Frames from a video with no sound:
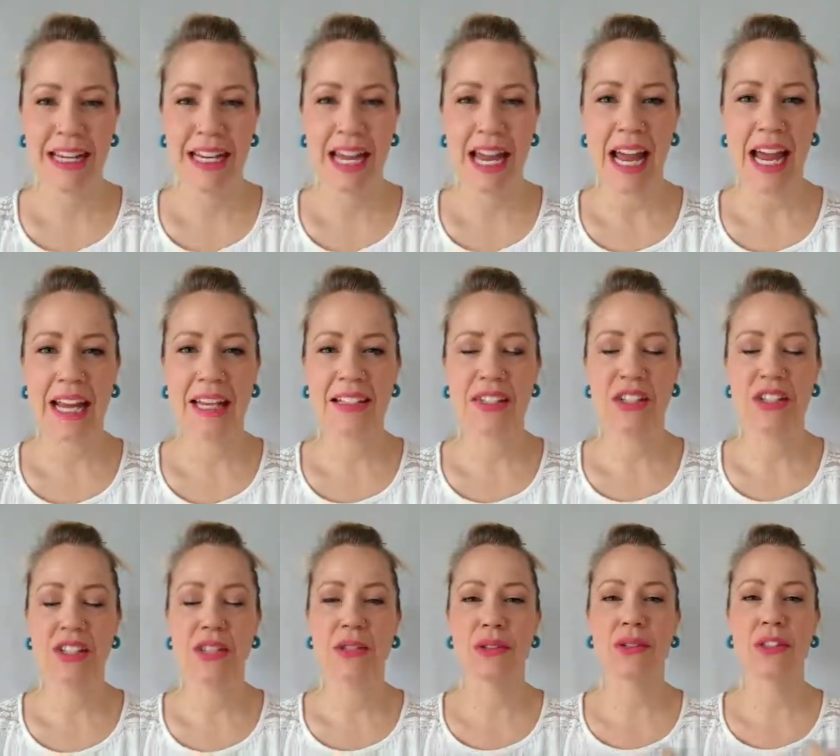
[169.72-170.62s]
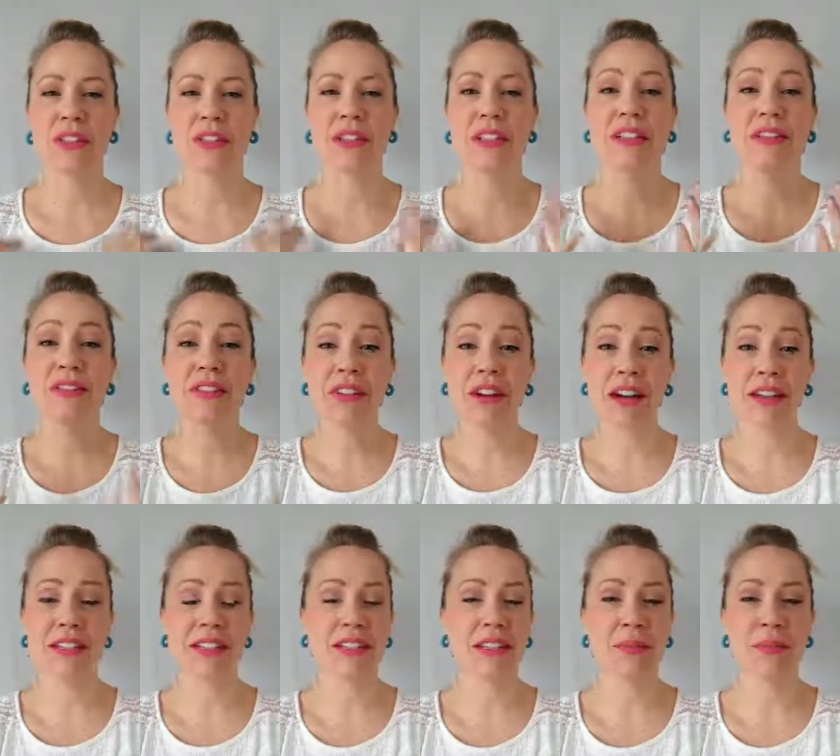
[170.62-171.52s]
and to deliver
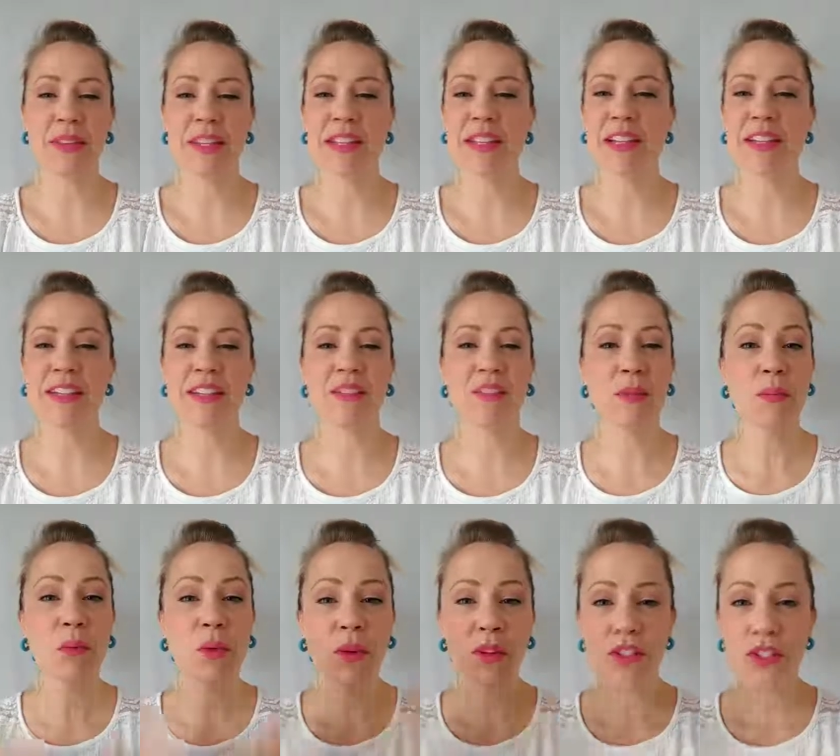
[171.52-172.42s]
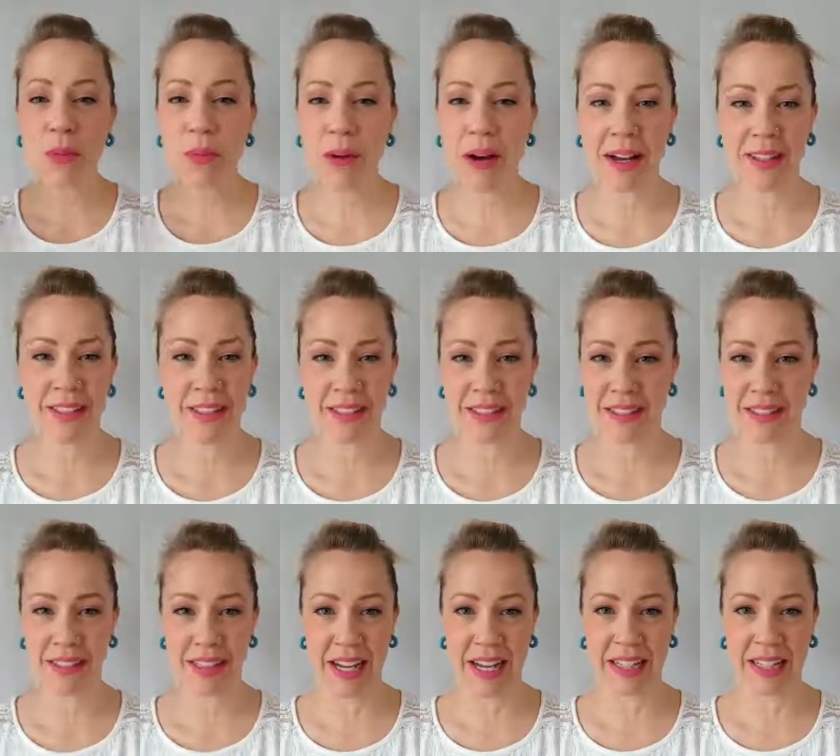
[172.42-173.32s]
us something that is even more surprising and
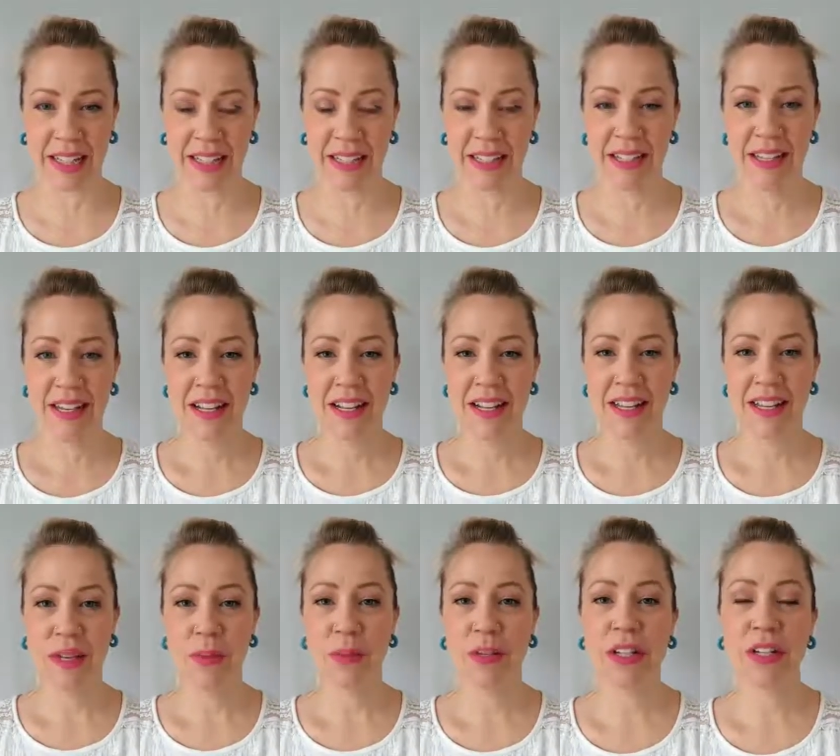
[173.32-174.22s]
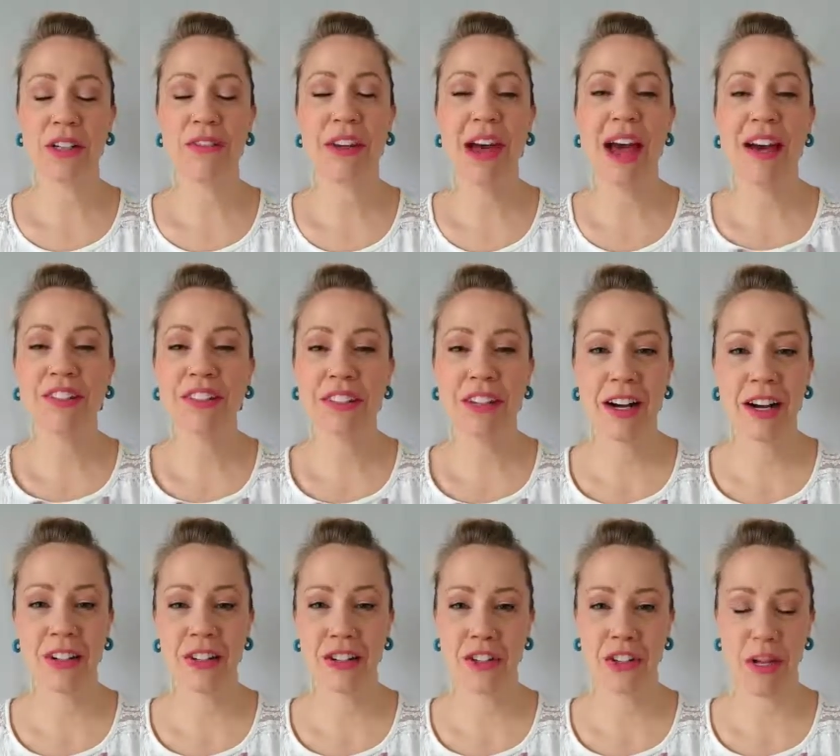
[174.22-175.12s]
delighting than we could have ever
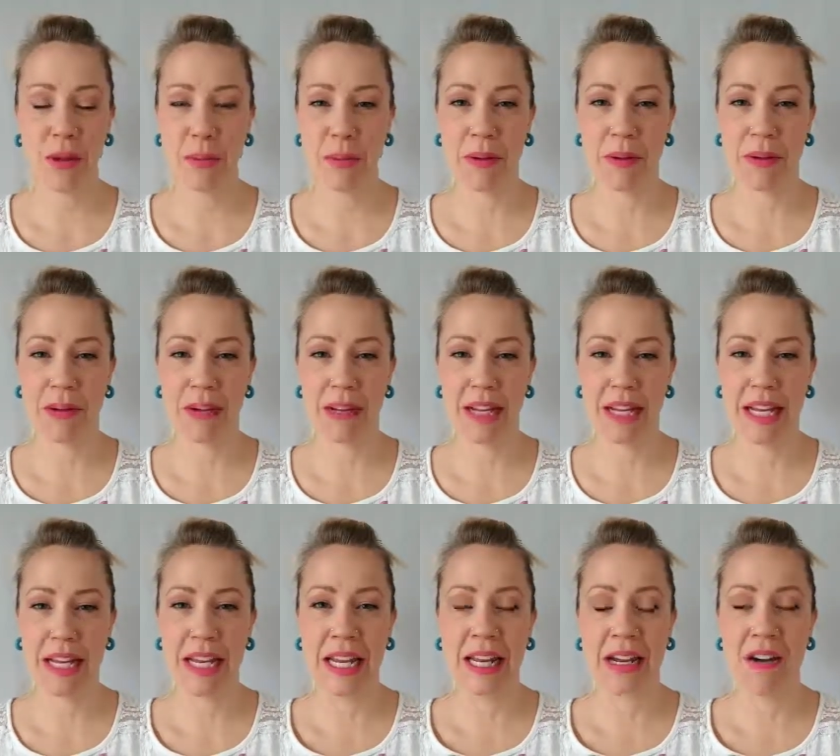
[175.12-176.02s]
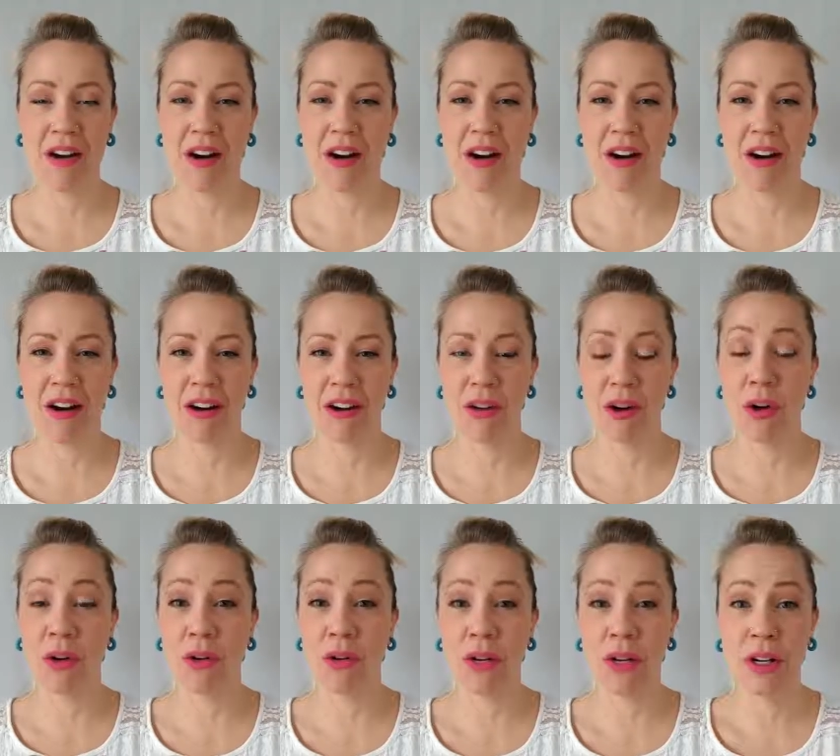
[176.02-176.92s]
conjured up in our
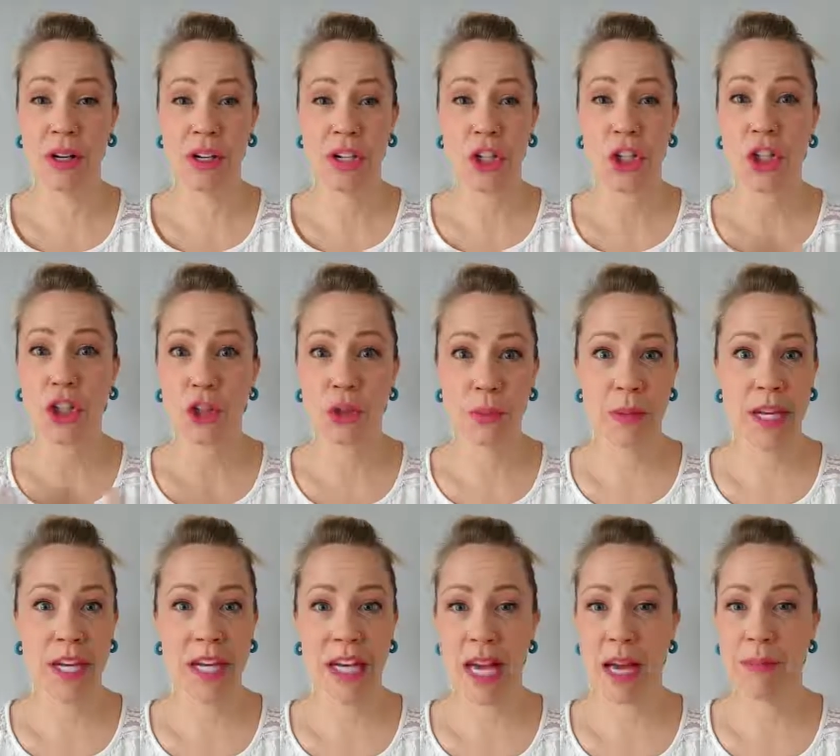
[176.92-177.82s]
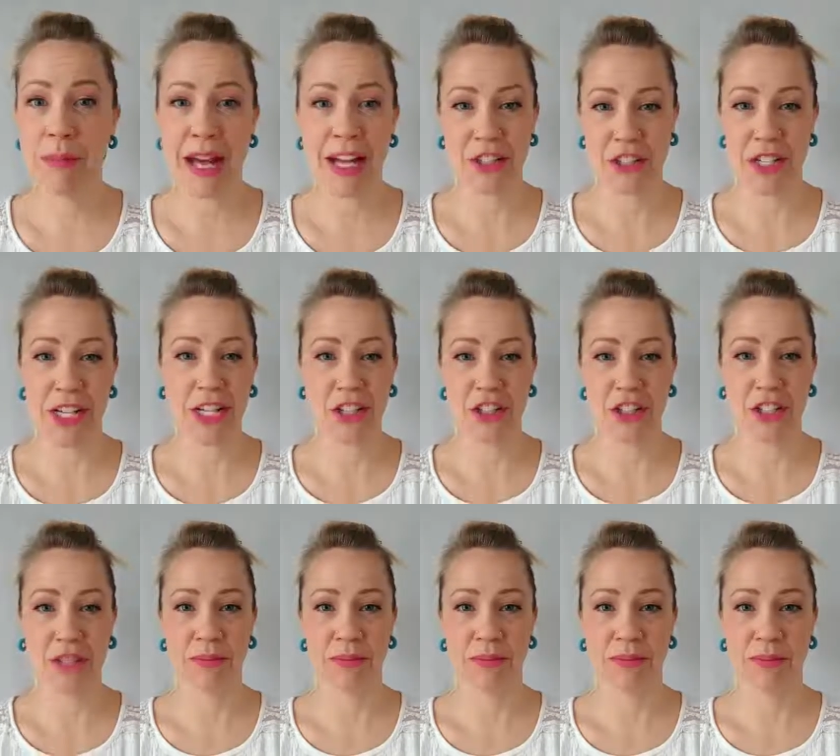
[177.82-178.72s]
own human imagination.
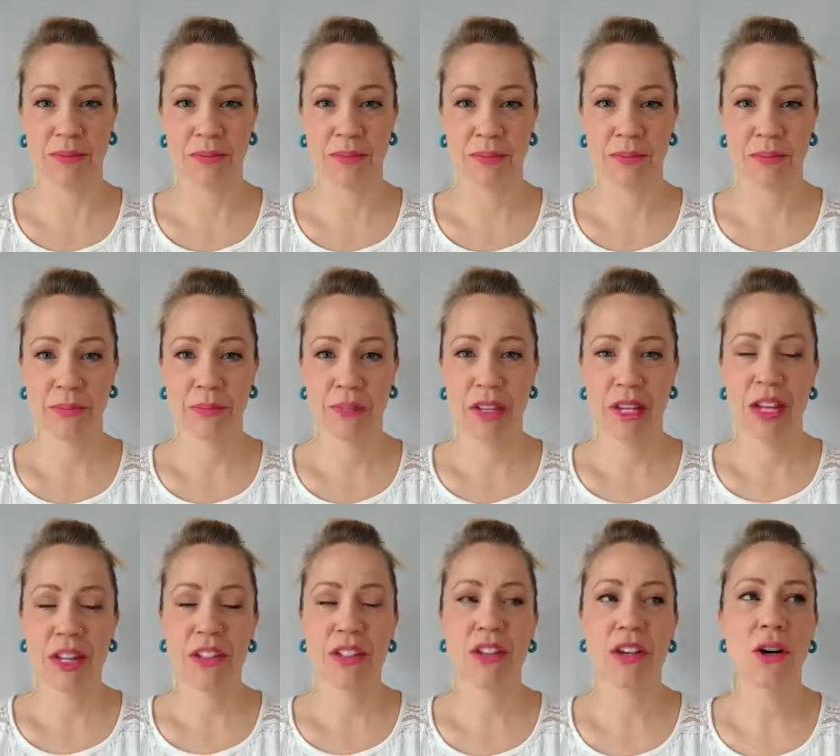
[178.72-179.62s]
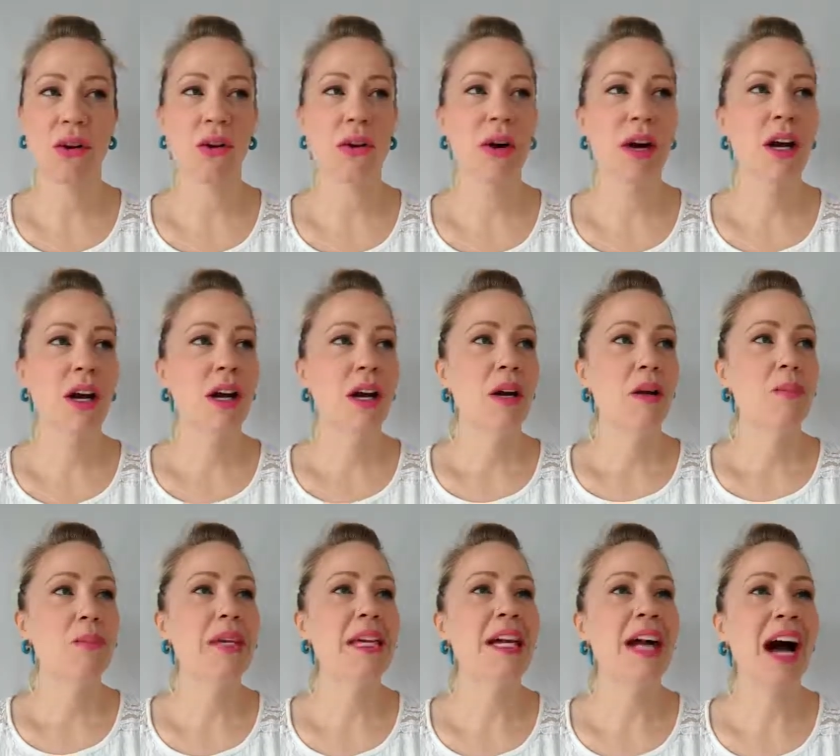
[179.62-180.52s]
So,
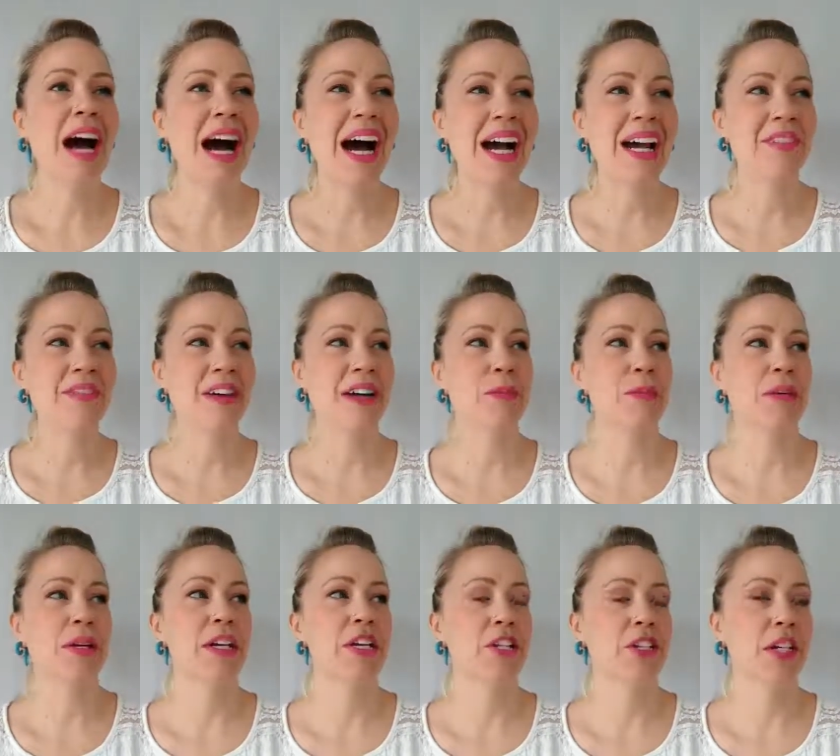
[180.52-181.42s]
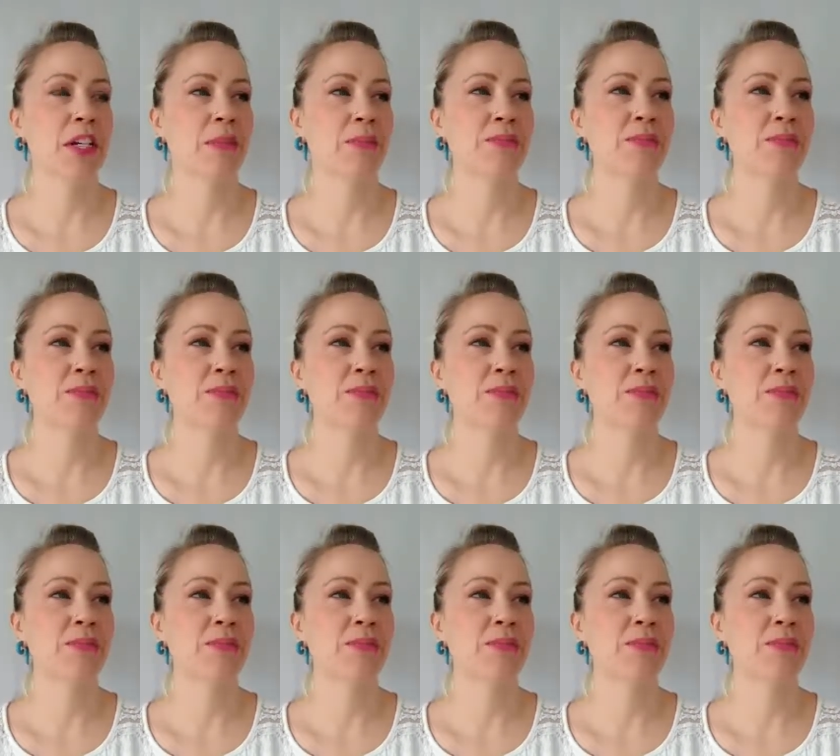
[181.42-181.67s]
being high vibration,